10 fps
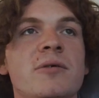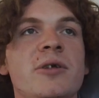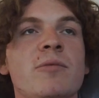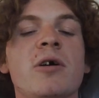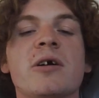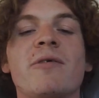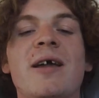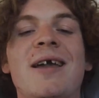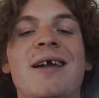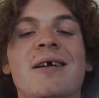want to
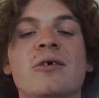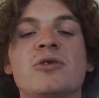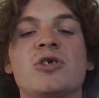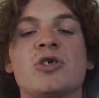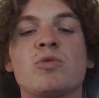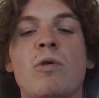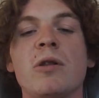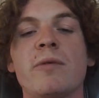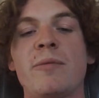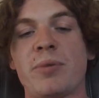create a good
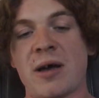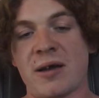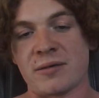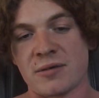swallowing pattern.